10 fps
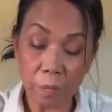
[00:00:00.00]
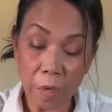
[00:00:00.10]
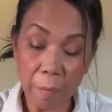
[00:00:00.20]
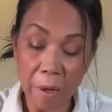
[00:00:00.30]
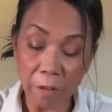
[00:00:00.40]

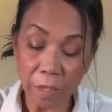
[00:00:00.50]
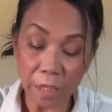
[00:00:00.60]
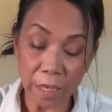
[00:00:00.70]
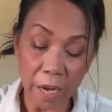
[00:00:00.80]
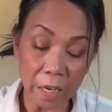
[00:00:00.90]
about this
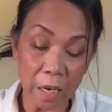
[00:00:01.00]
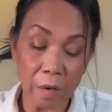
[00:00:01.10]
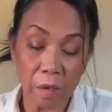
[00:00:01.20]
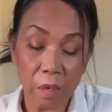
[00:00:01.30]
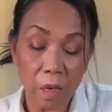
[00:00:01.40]
cake
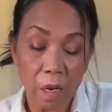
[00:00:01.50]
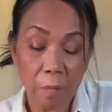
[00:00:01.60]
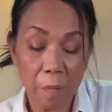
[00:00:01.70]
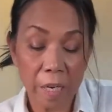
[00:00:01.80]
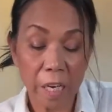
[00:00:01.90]
in
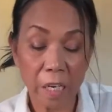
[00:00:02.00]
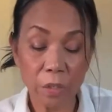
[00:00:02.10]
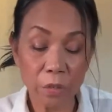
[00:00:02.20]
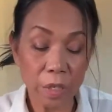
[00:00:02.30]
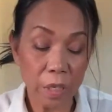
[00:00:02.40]
my
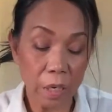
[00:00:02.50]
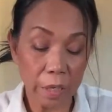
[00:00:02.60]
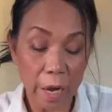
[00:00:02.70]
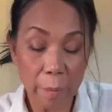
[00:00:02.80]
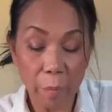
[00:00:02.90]
country,
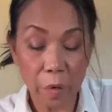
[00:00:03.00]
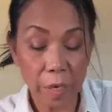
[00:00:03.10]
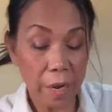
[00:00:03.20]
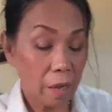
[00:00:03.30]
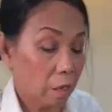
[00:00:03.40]
in Cambodia.